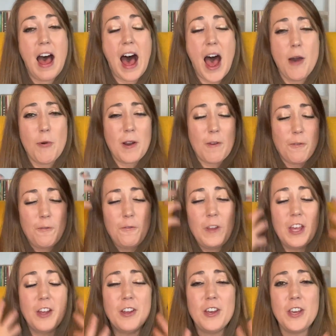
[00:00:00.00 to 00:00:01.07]
I want to
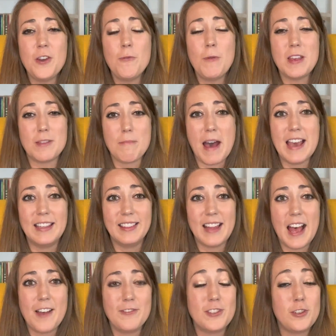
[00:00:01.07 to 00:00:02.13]
fill you with my
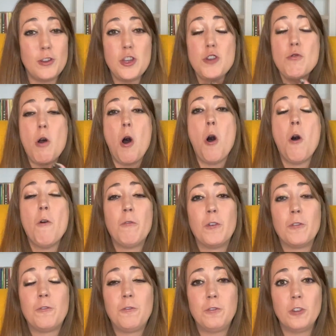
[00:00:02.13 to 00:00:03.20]
love so you
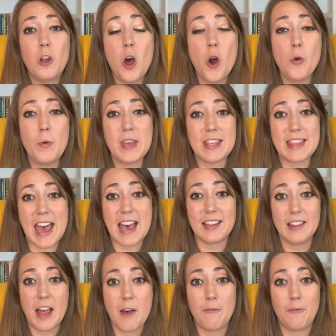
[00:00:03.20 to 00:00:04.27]
overflow with that
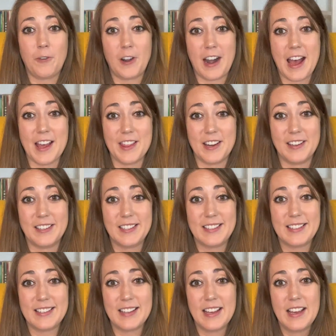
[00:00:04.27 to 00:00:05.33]
love for
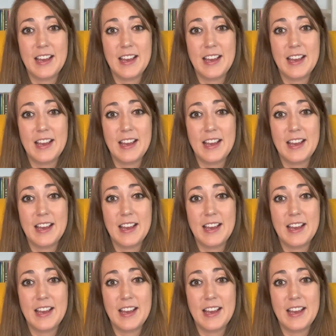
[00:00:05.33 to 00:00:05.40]
others.